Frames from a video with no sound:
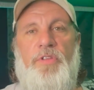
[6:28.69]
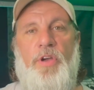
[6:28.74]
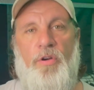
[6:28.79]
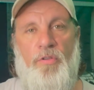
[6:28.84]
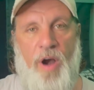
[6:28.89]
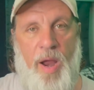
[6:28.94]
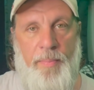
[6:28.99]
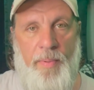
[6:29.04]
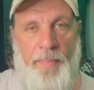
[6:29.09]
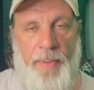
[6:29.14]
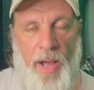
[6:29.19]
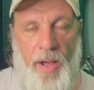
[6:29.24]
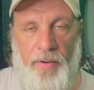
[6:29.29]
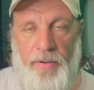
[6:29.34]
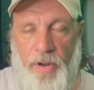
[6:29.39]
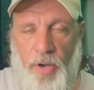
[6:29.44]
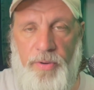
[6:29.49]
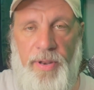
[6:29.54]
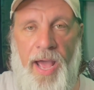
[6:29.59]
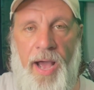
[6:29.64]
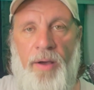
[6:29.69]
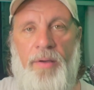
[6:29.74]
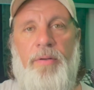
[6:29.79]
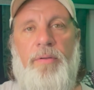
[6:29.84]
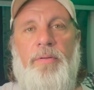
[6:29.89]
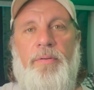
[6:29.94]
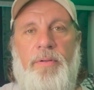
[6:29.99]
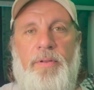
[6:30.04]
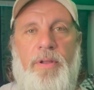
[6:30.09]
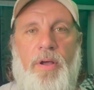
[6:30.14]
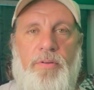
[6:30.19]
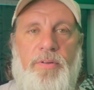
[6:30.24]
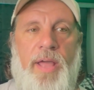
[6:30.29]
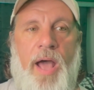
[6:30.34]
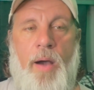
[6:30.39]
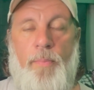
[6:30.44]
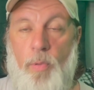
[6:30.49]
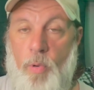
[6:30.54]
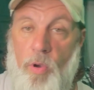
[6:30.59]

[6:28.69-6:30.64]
to gripe about, no doubt, no doubt.